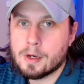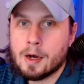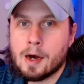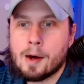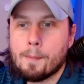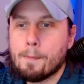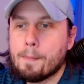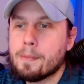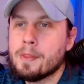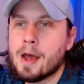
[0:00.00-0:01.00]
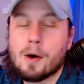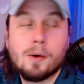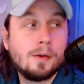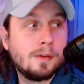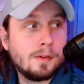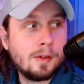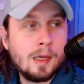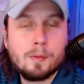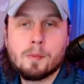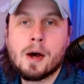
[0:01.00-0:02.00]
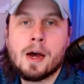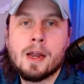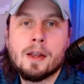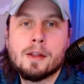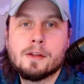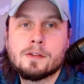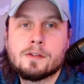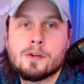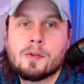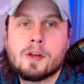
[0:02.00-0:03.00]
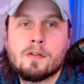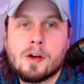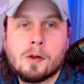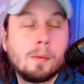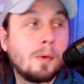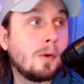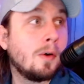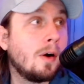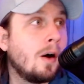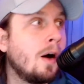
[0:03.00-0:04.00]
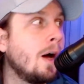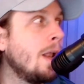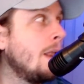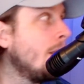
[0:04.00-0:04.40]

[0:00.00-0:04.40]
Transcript: Now, keep in mind, this is only available on